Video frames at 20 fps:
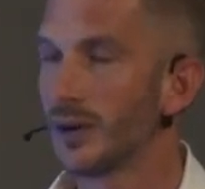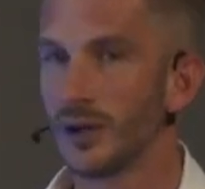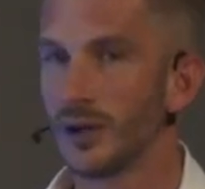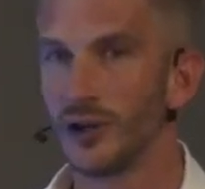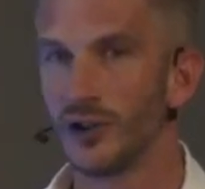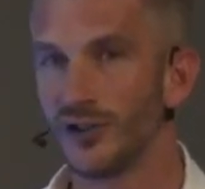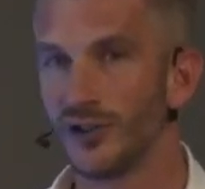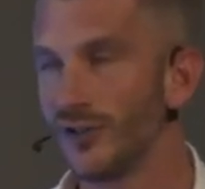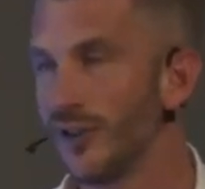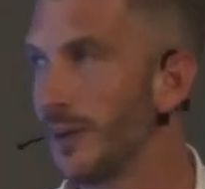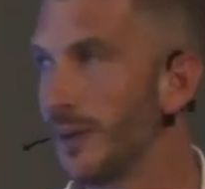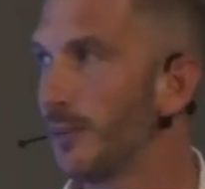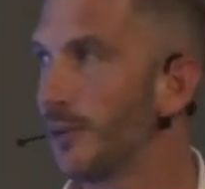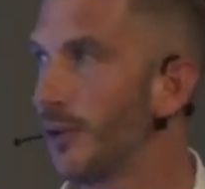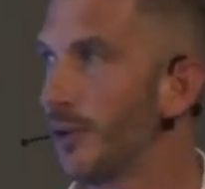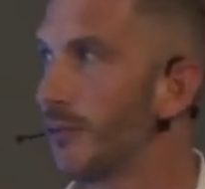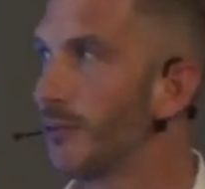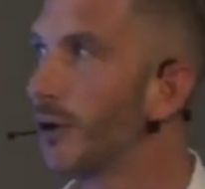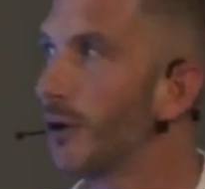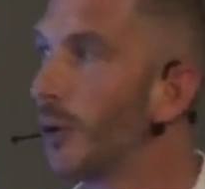It's
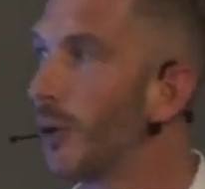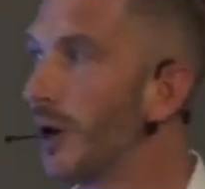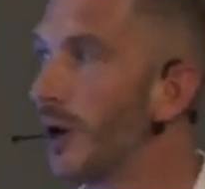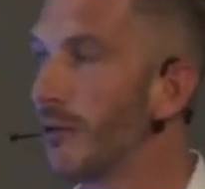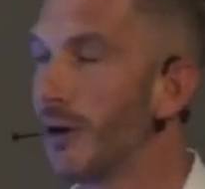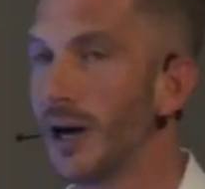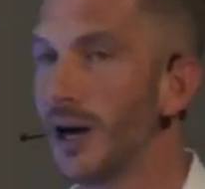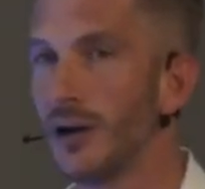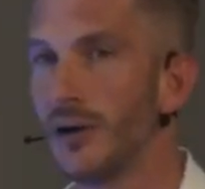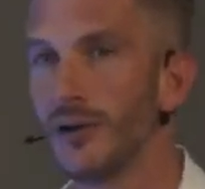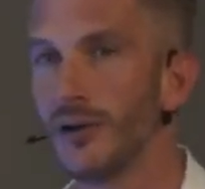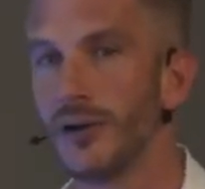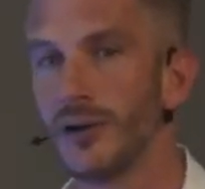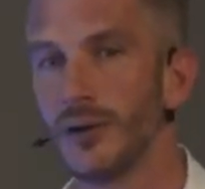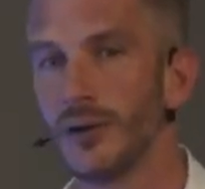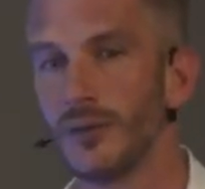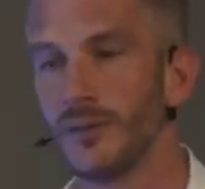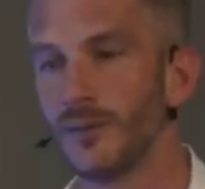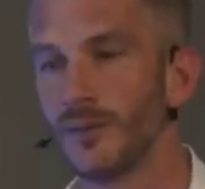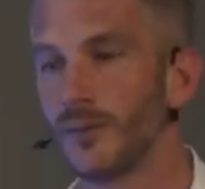flipped the wrong way around.
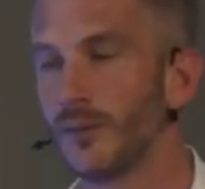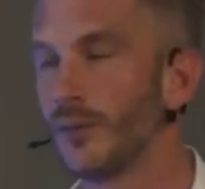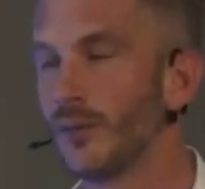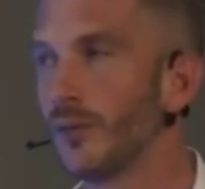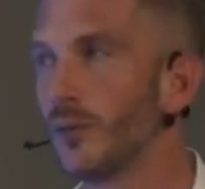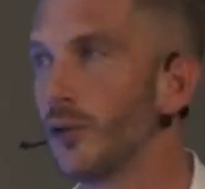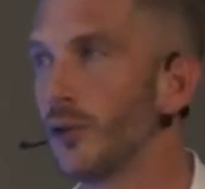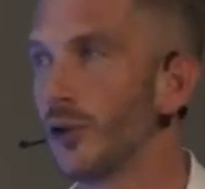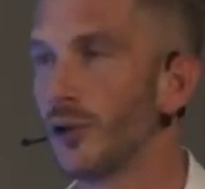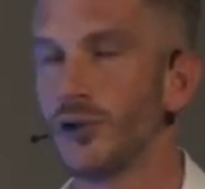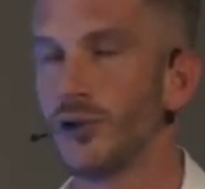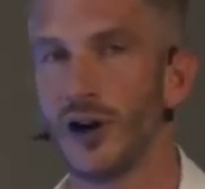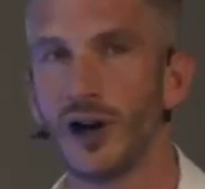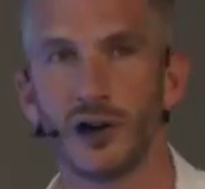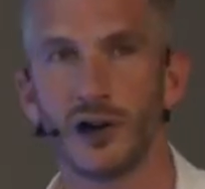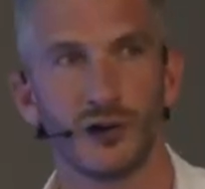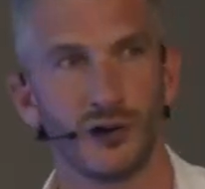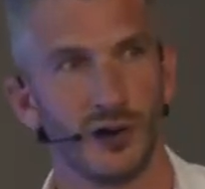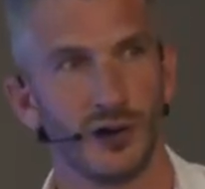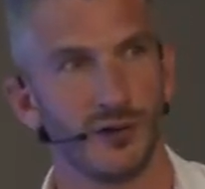So
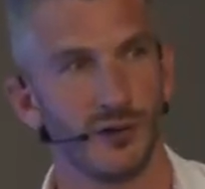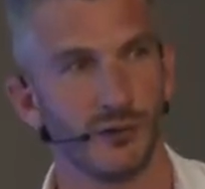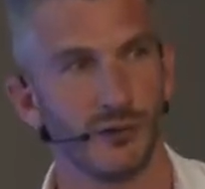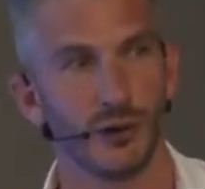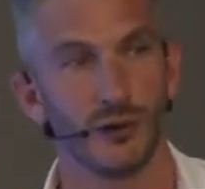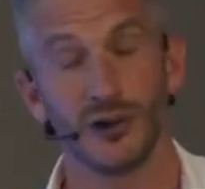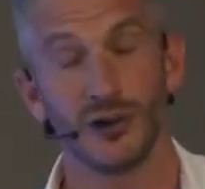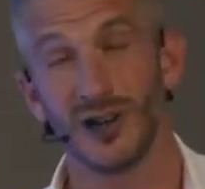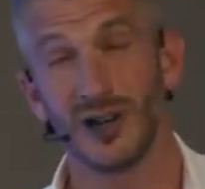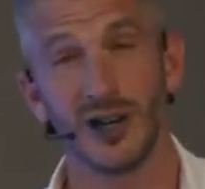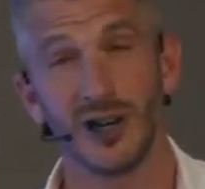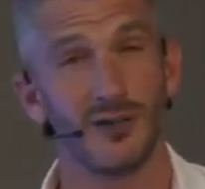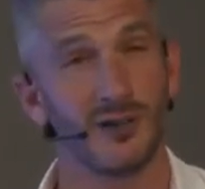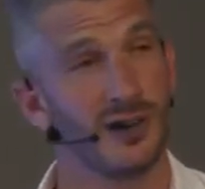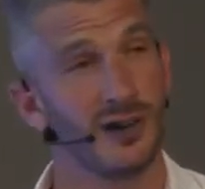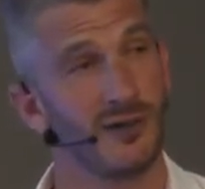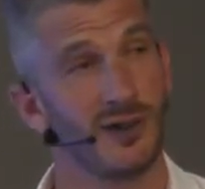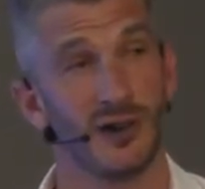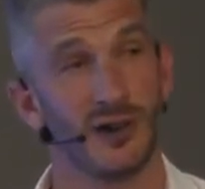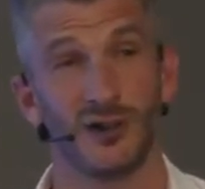set yourself a routine, even
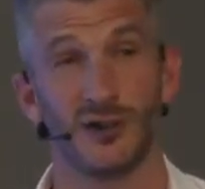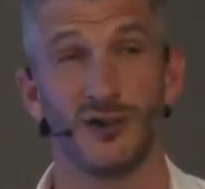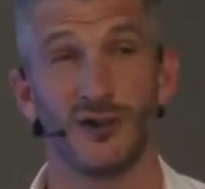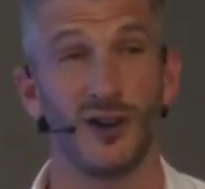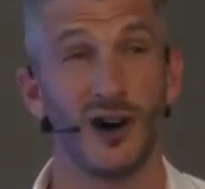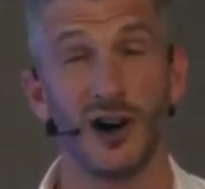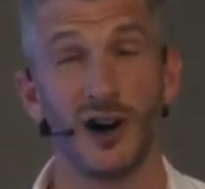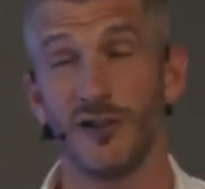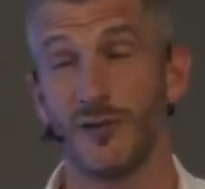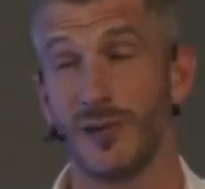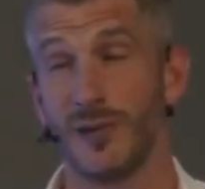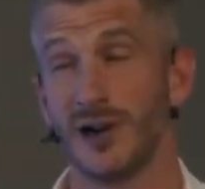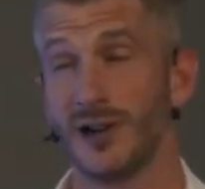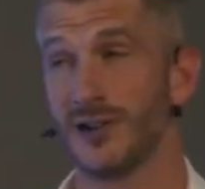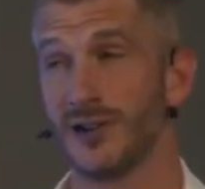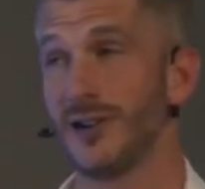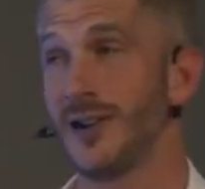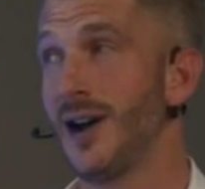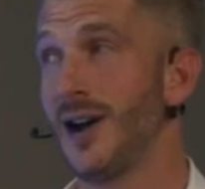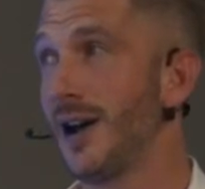if it's 5
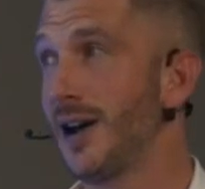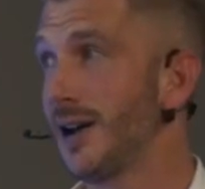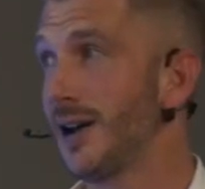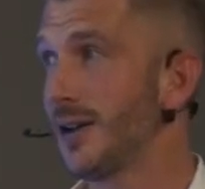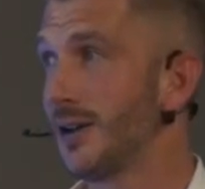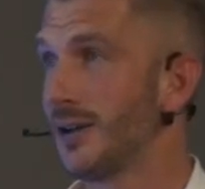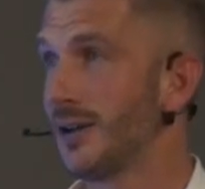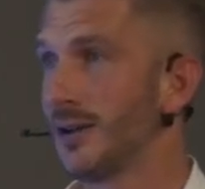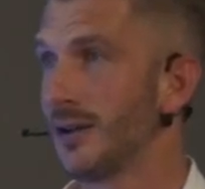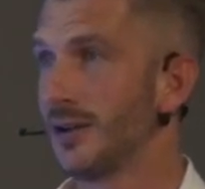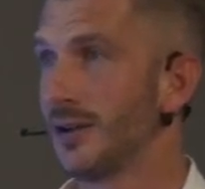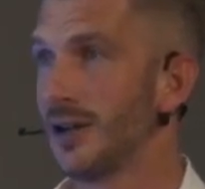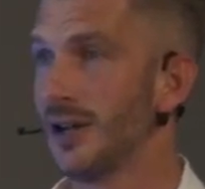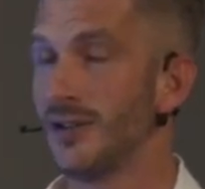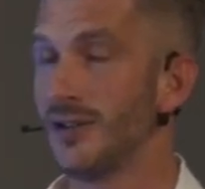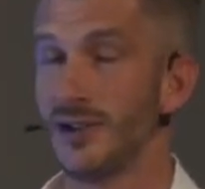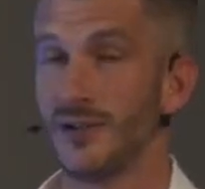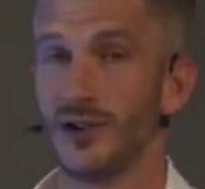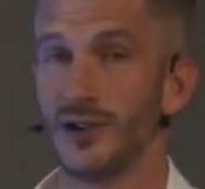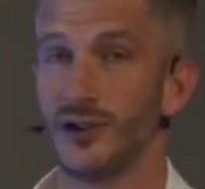minutes a day,
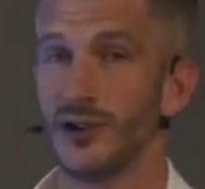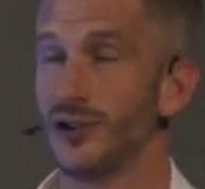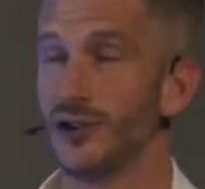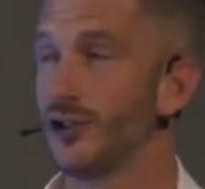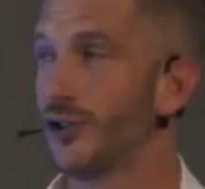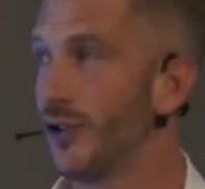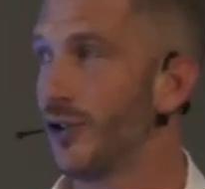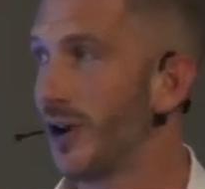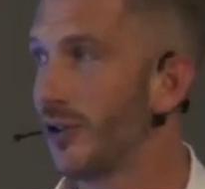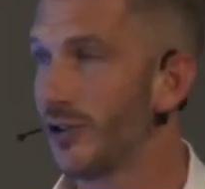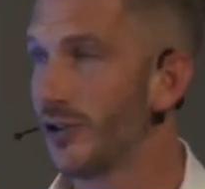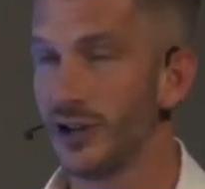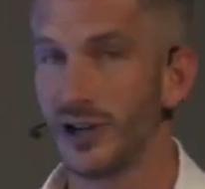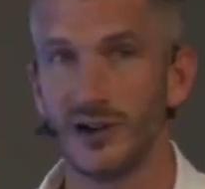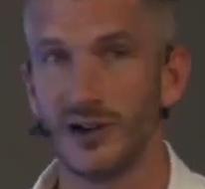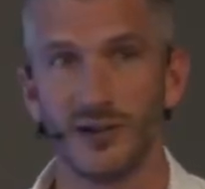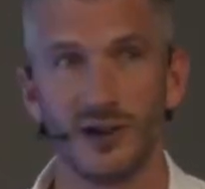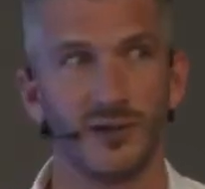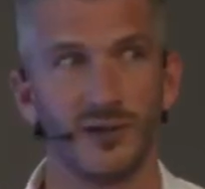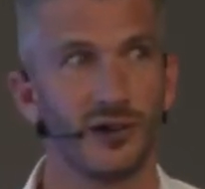even if it's just stretching,
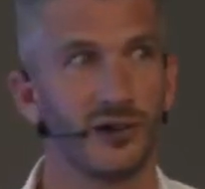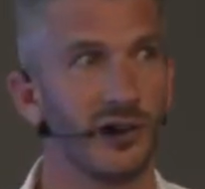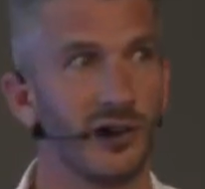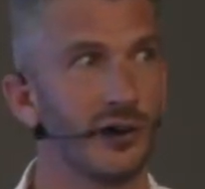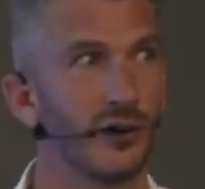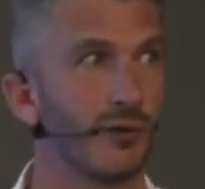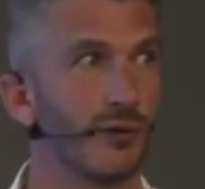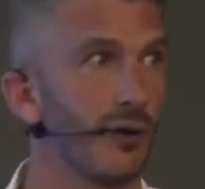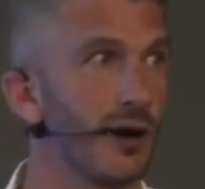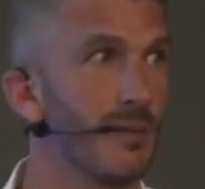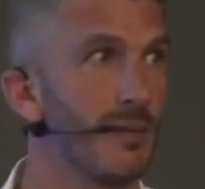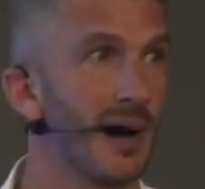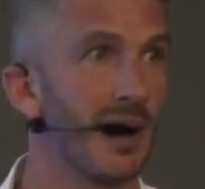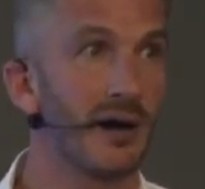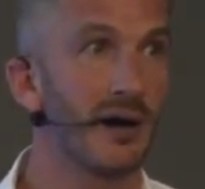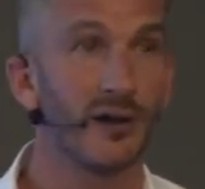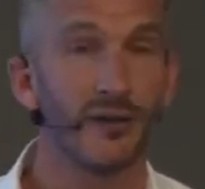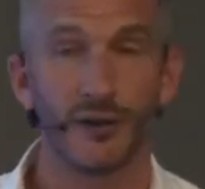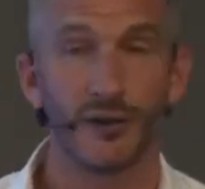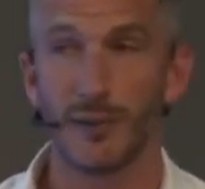even if it's a little
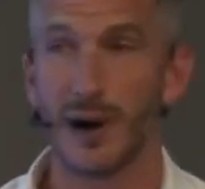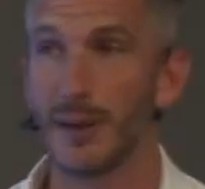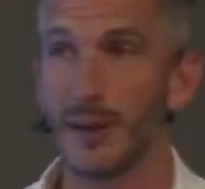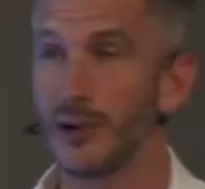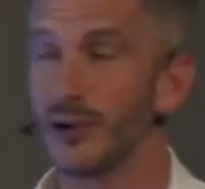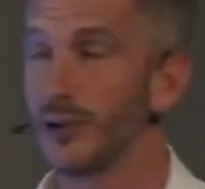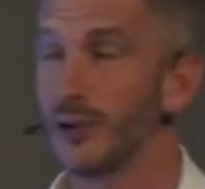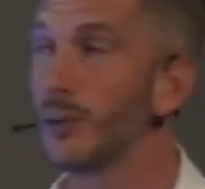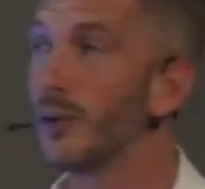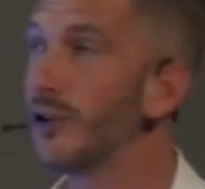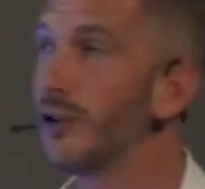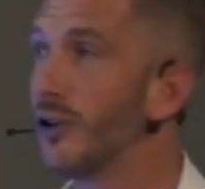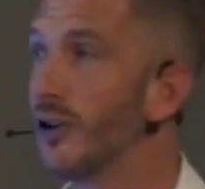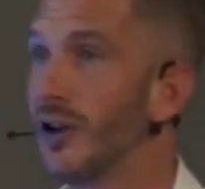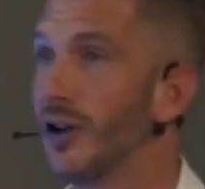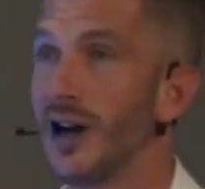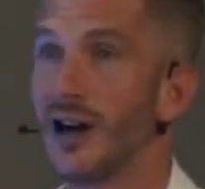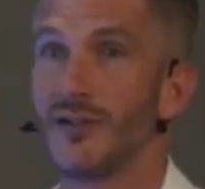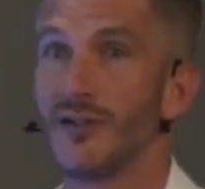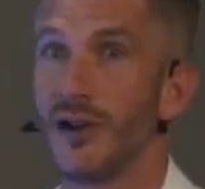rebounder from Amazon, which you
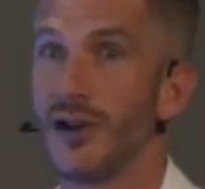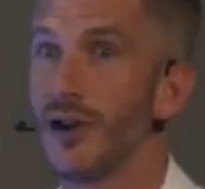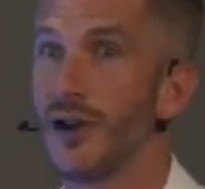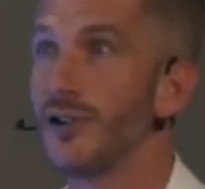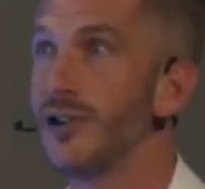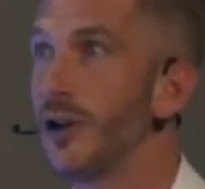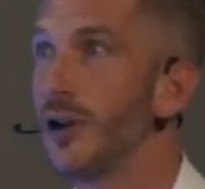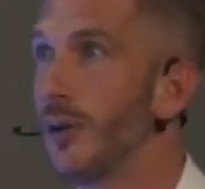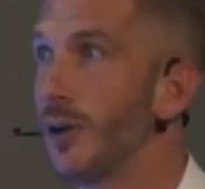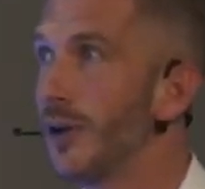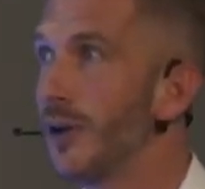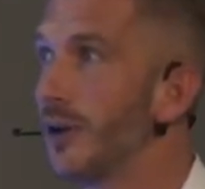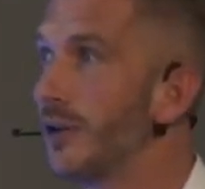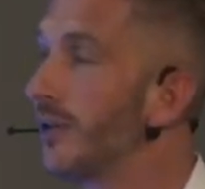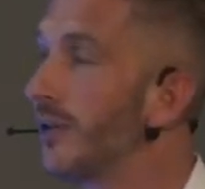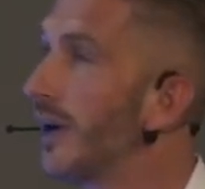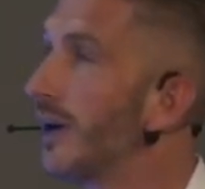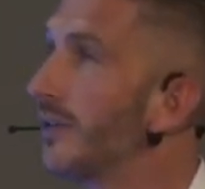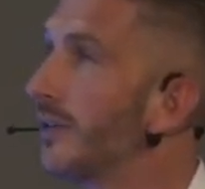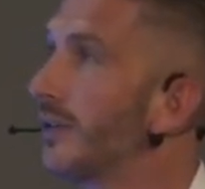can get for 30 quid these
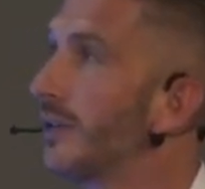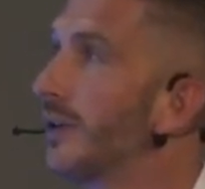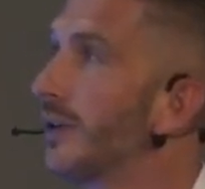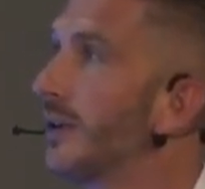days.